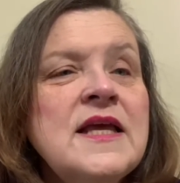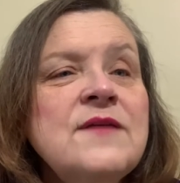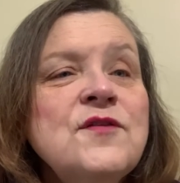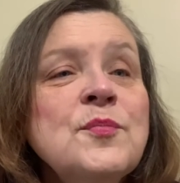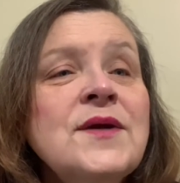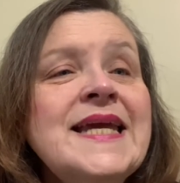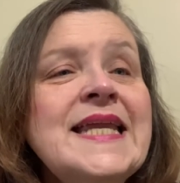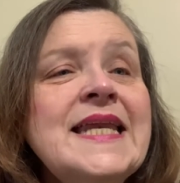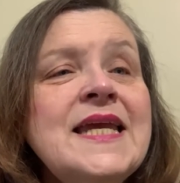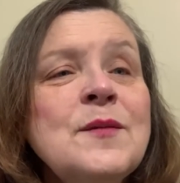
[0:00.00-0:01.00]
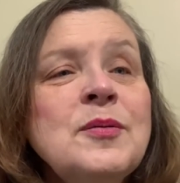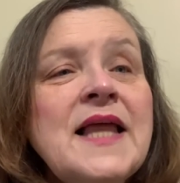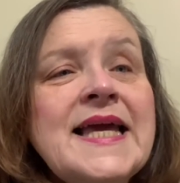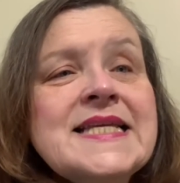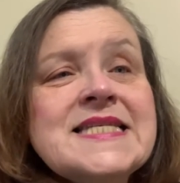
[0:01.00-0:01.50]
If you're bringing any
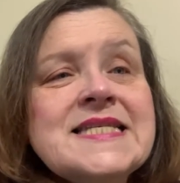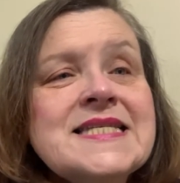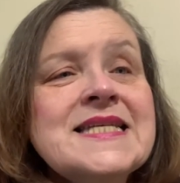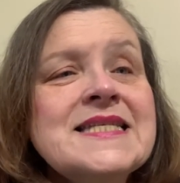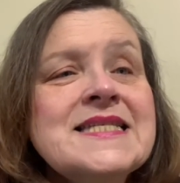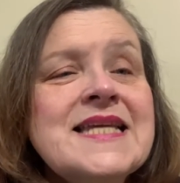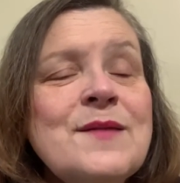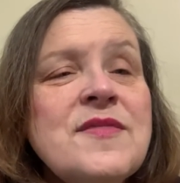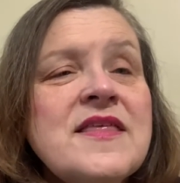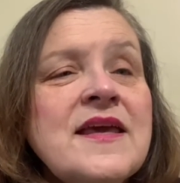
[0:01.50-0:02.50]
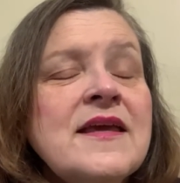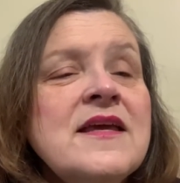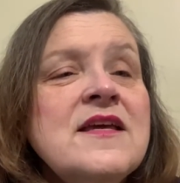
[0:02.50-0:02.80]
appliances in, same thing.